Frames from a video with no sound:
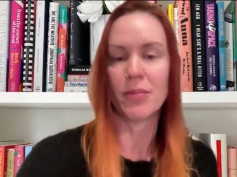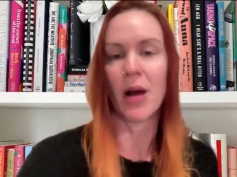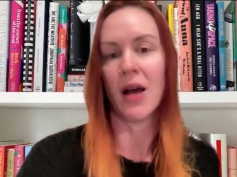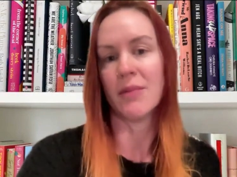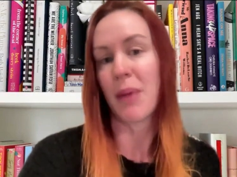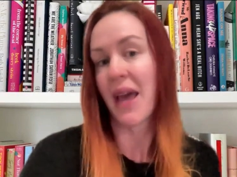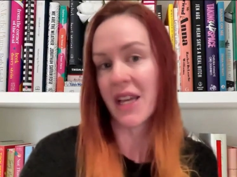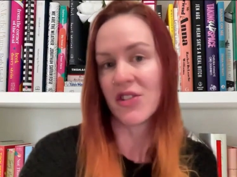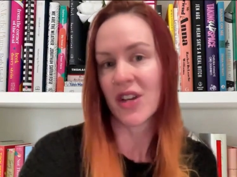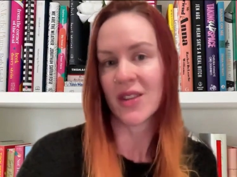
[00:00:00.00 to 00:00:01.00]
uh,
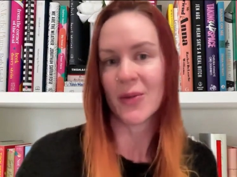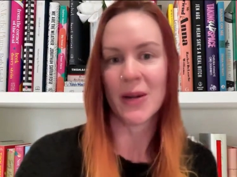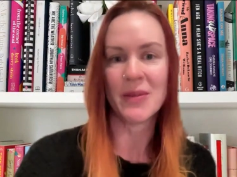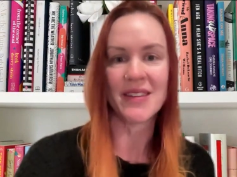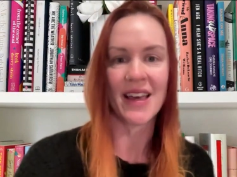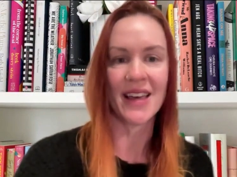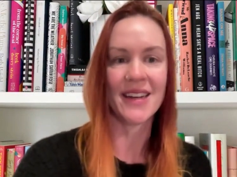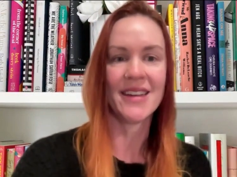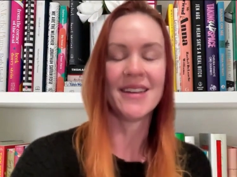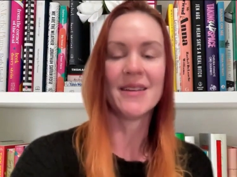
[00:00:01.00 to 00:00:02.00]
page on the website.
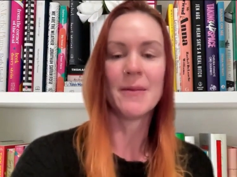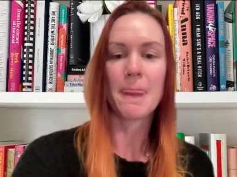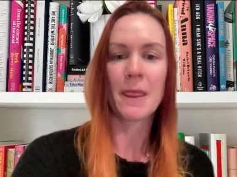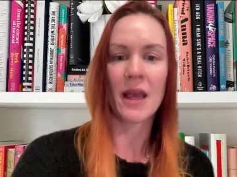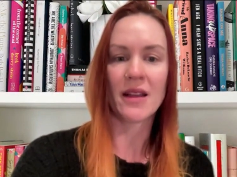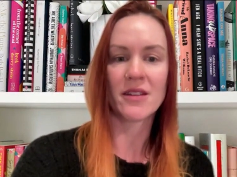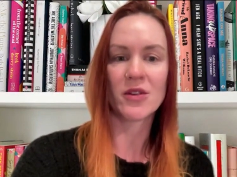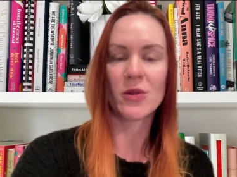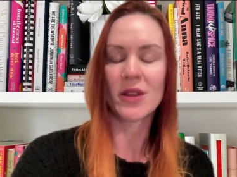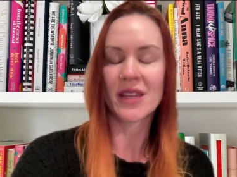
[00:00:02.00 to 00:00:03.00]
That's a
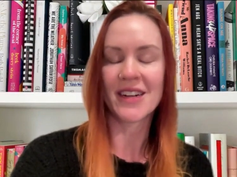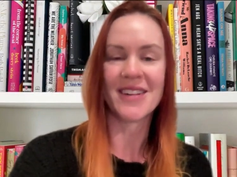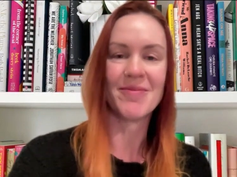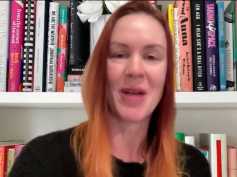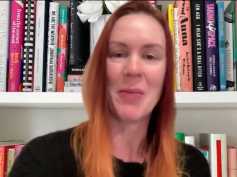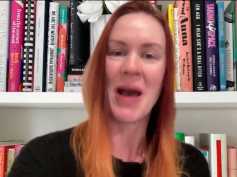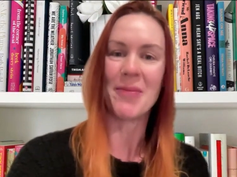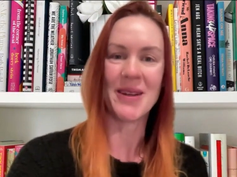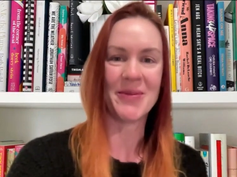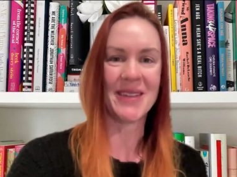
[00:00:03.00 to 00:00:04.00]
cool theater. I'm
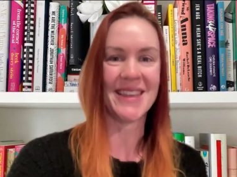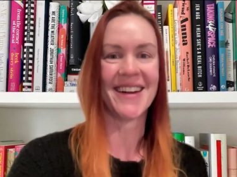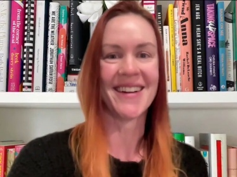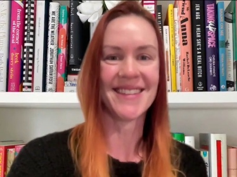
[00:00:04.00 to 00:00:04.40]
happy to be there.